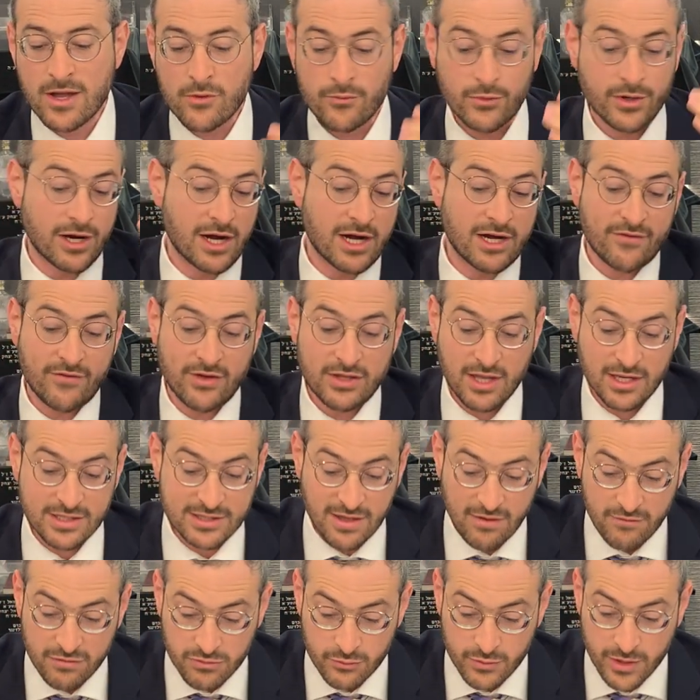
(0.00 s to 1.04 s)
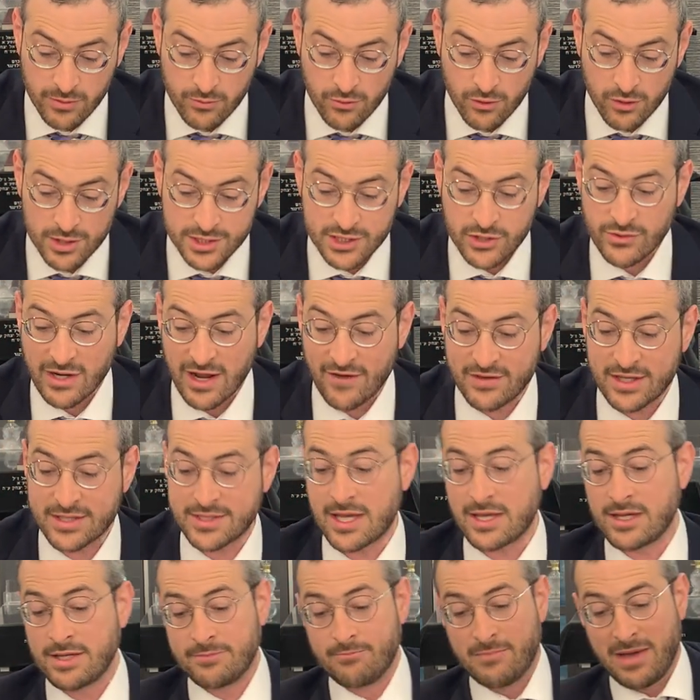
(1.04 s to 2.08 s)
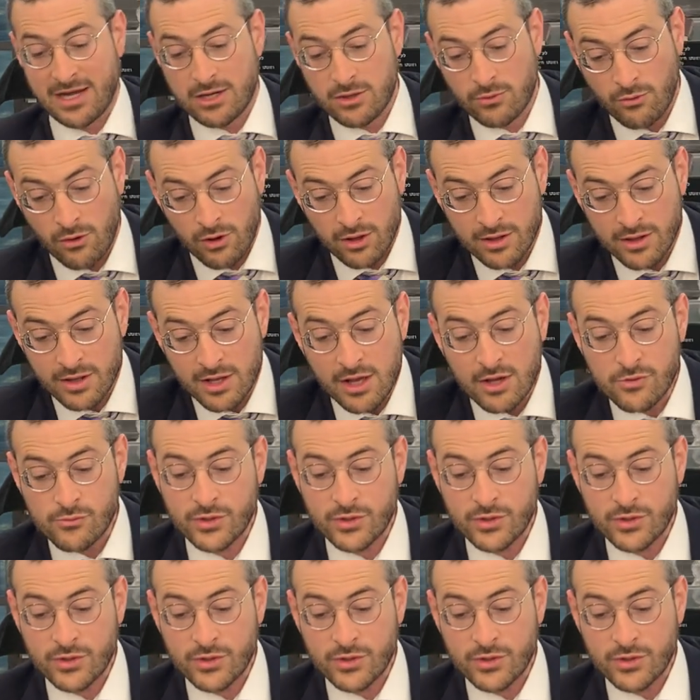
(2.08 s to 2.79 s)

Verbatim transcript: Regarding if it doesn't have three walls, you would have to say, make a wall.